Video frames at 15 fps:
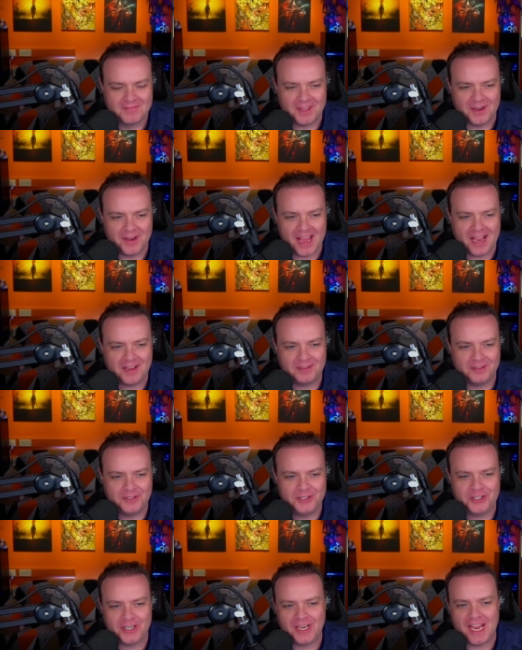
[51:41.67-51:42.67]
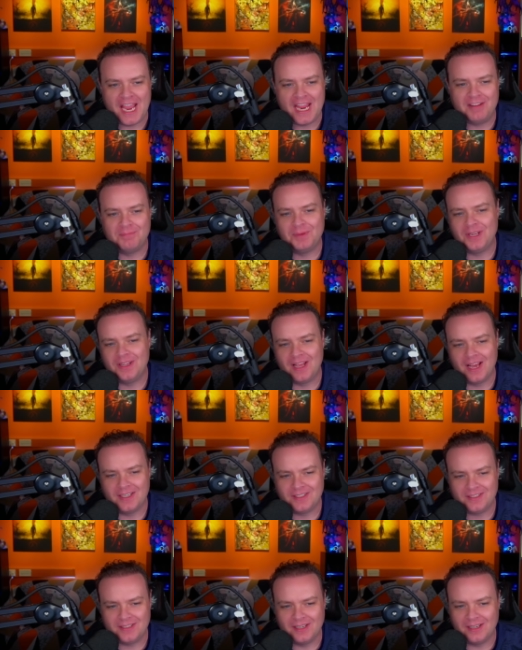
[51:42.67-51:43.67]
The necklace she gave me that I
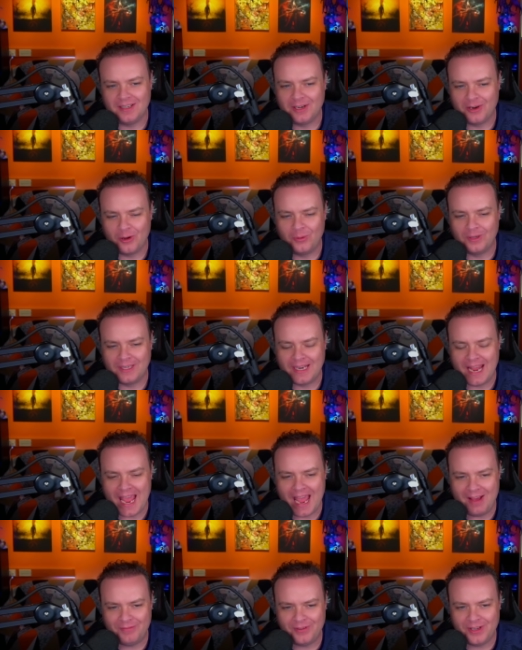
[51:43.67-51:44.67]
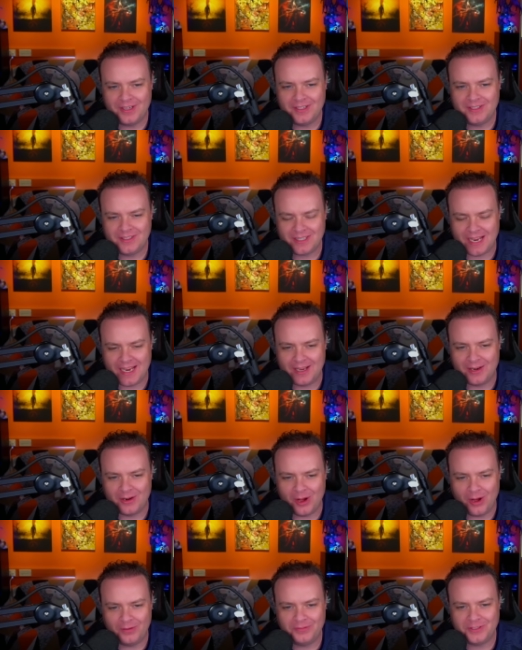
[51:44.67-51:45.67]
still had only ever taken
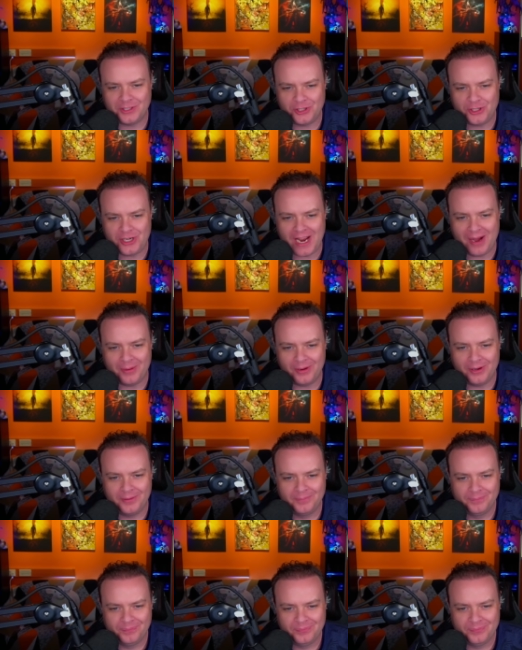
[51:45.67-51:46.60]
off to shower